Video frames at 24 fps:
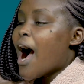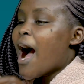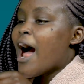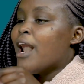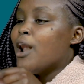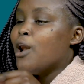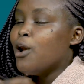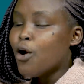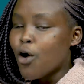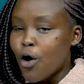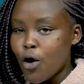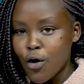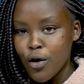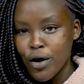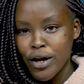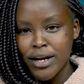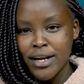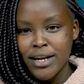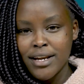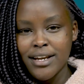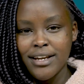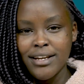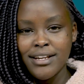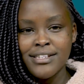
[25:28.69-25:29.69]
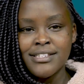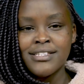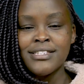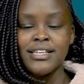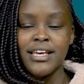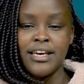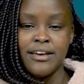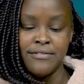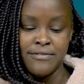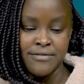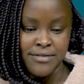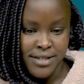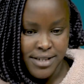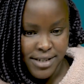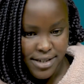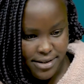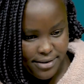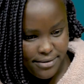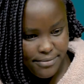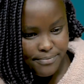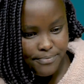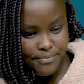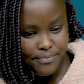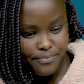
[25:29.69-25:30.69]
alone mm-hmm. saves.
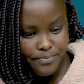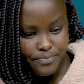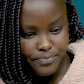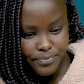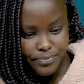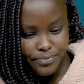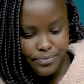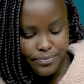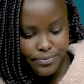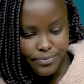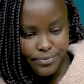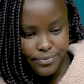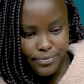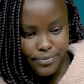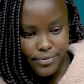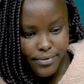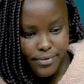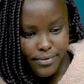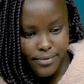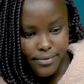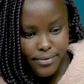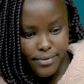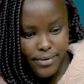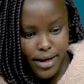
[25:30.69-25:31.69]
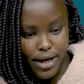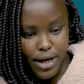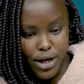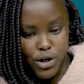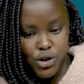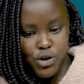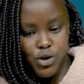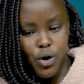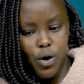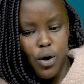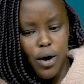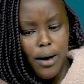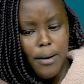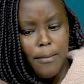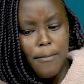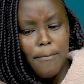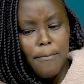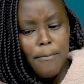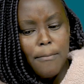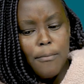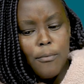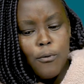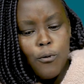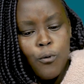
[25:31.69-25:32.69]
Mm-hmm. So
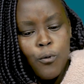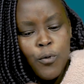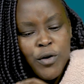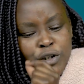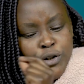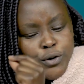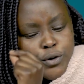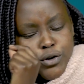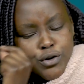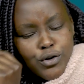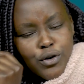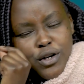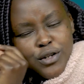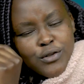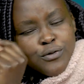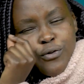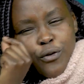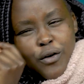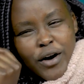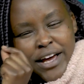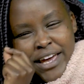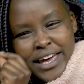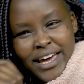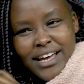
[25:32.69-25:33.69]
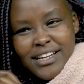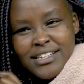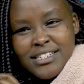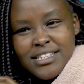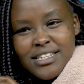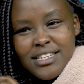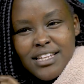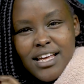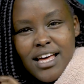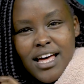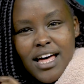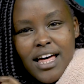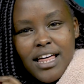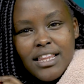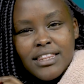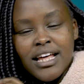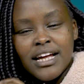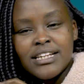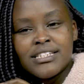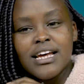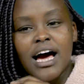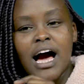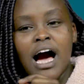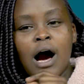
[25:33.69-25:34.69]
we should not forget
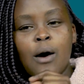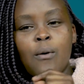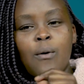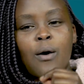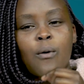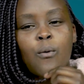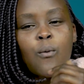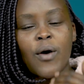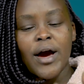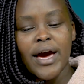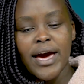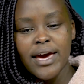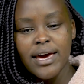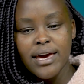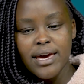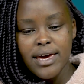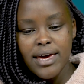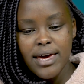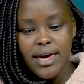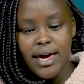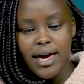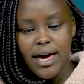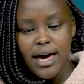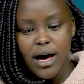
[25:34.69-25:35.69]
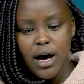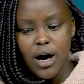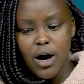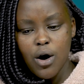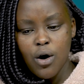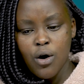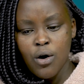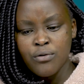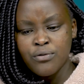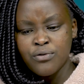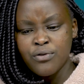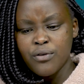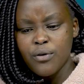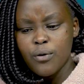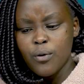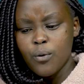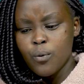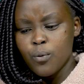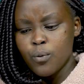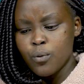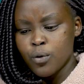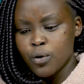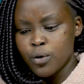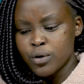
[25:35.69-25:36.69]
that our way of
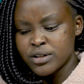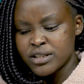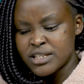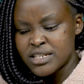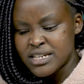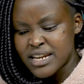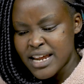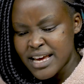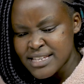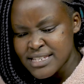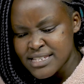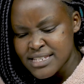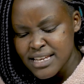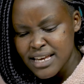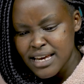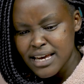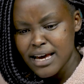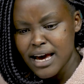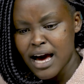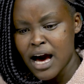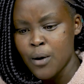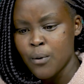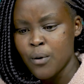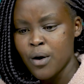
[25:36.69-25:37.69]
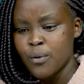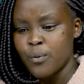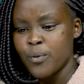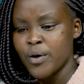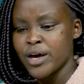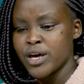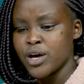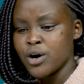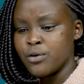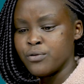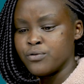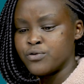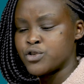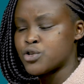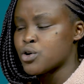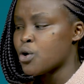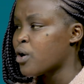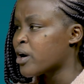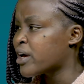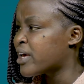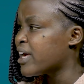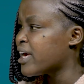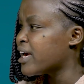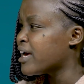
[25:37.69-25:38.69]
dressing, our way of
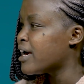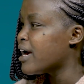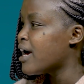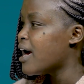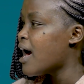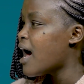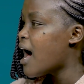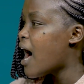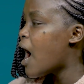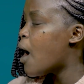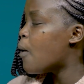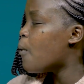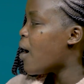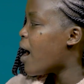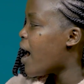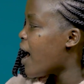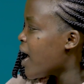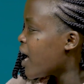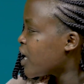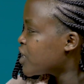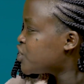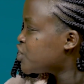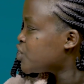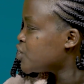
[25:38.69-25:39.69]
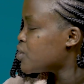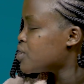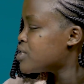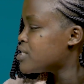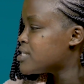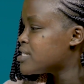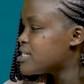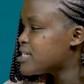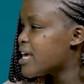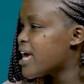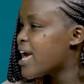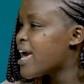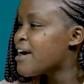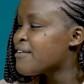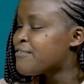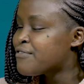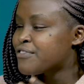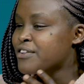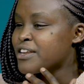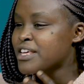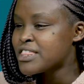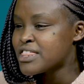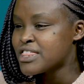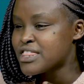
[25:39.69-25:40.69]
talking, mm. our actions, mm.
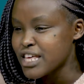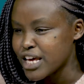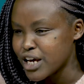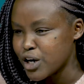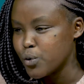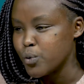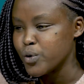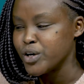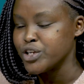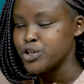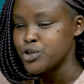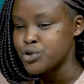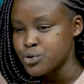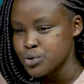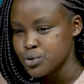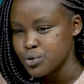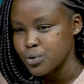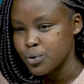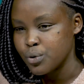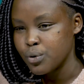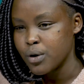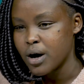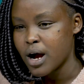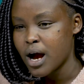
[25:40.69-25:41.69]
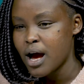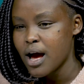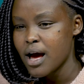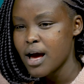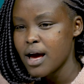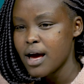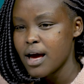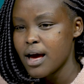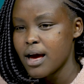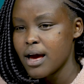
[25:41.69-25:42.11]
everything we do mm-hmm.